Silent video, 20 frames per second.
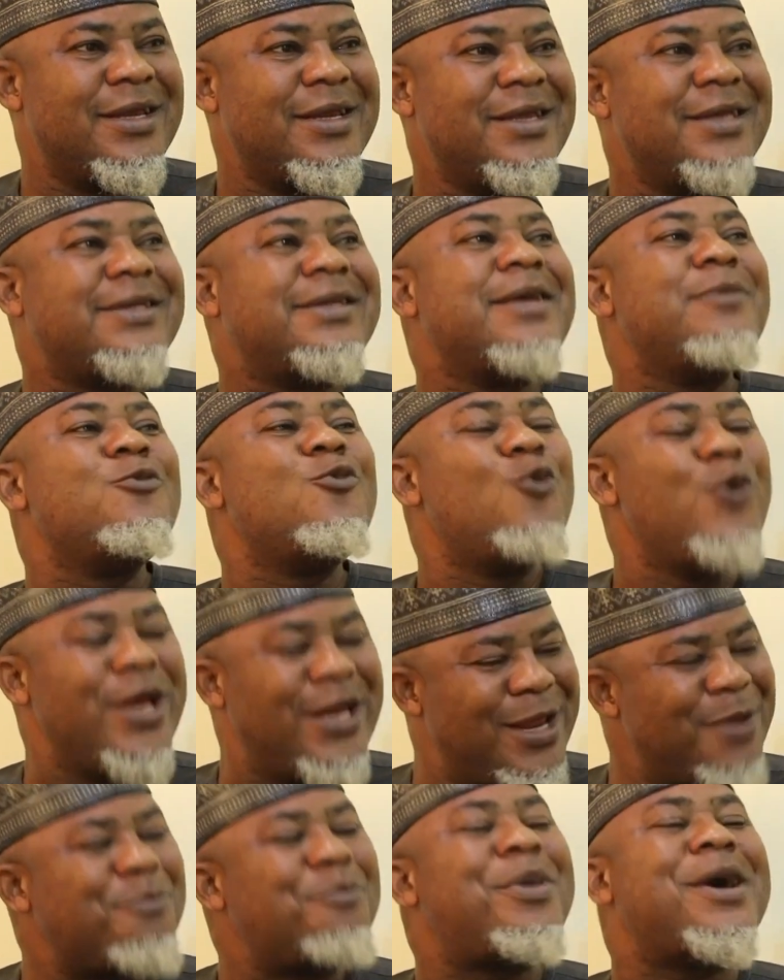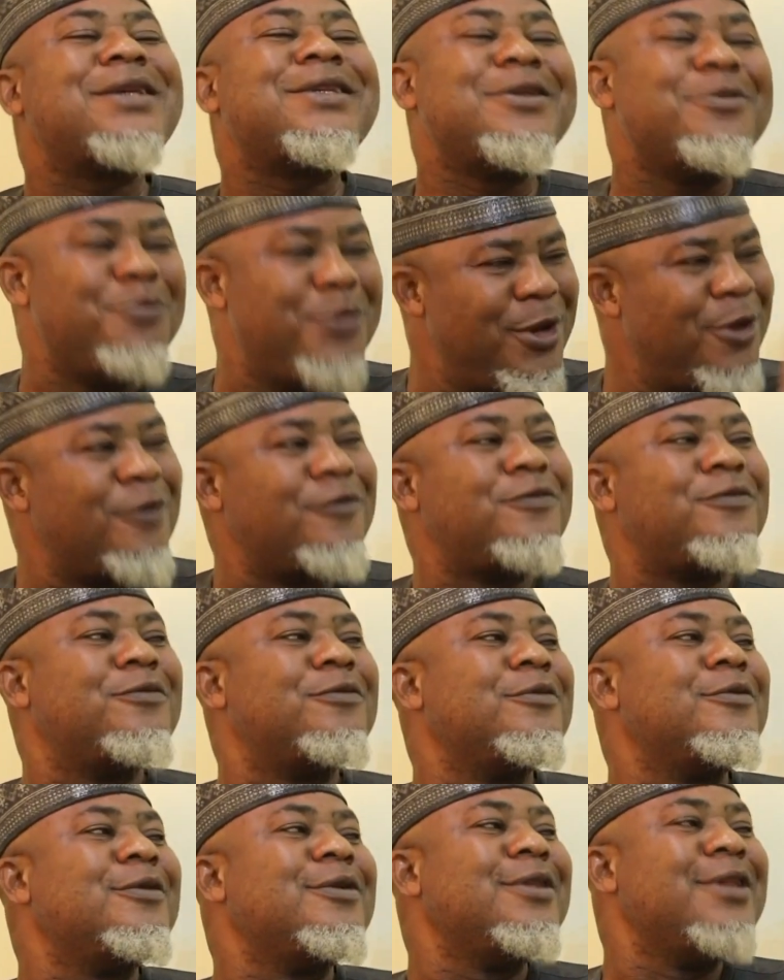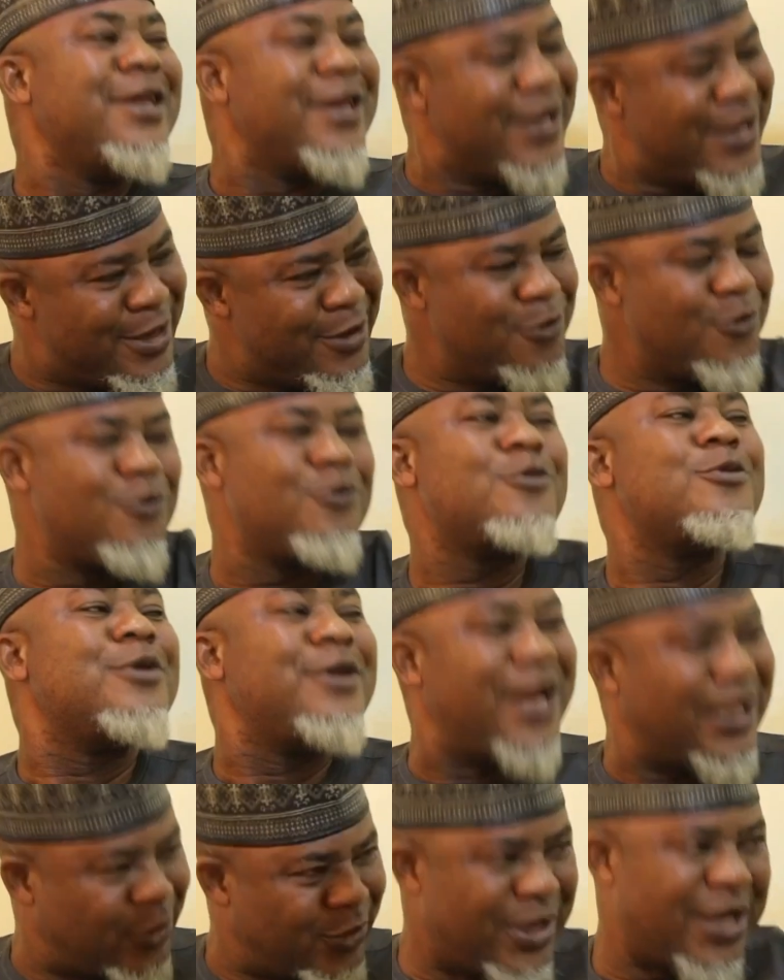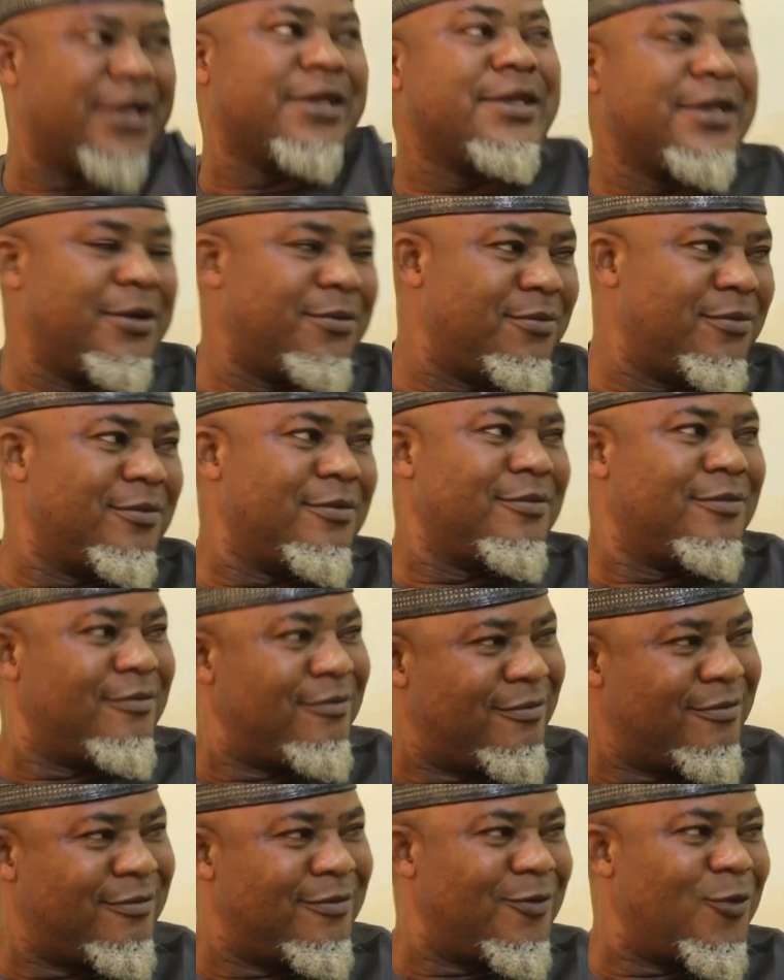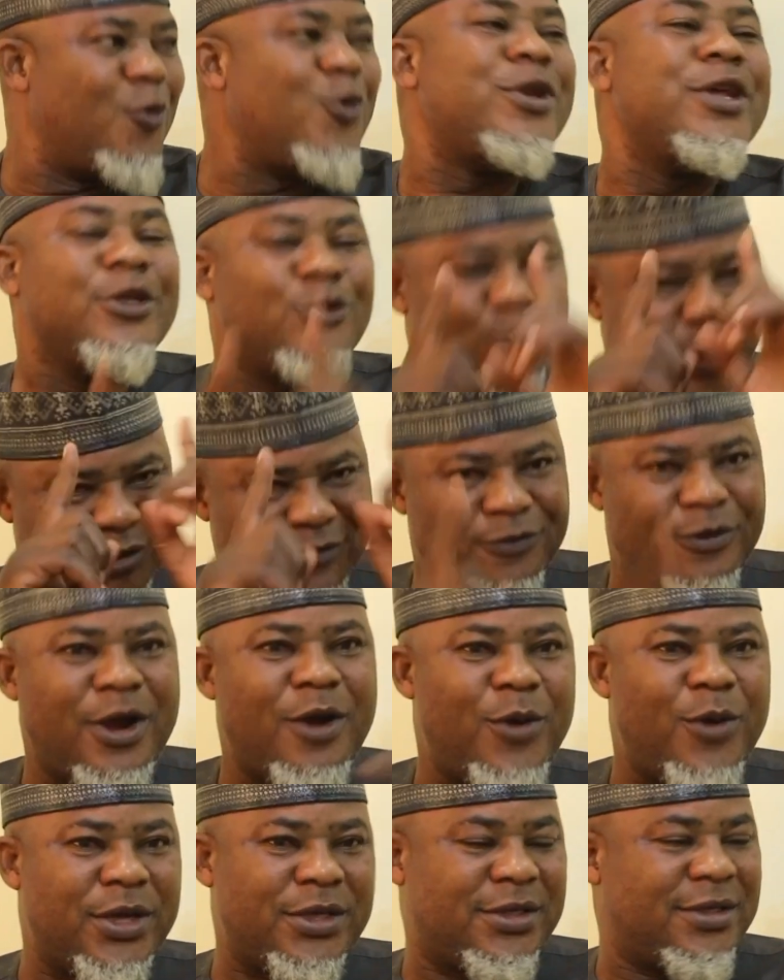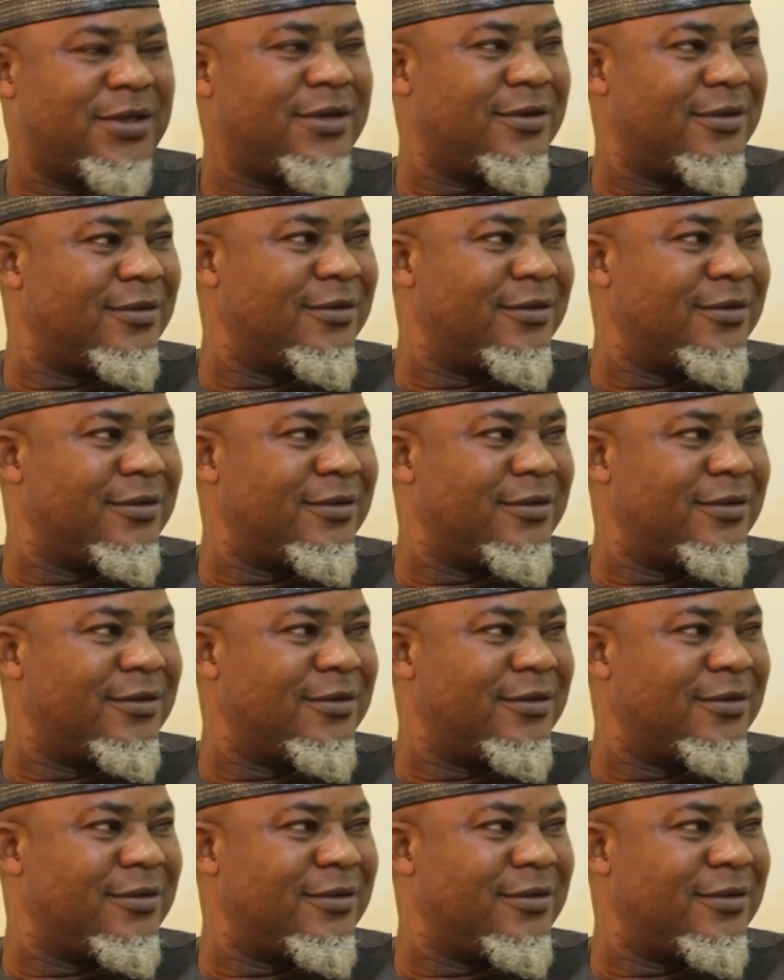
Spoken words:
the same way they pass the bill of the new national anthem within 24 hours.